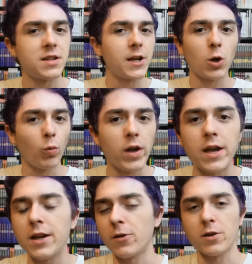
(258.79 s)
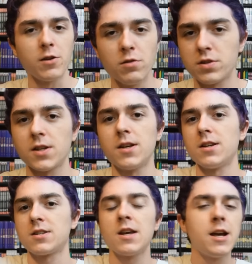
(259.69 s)
saying you're weak, you're
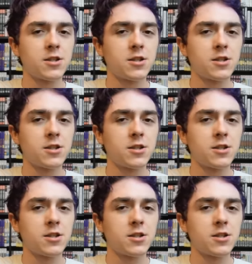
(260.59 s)
useless,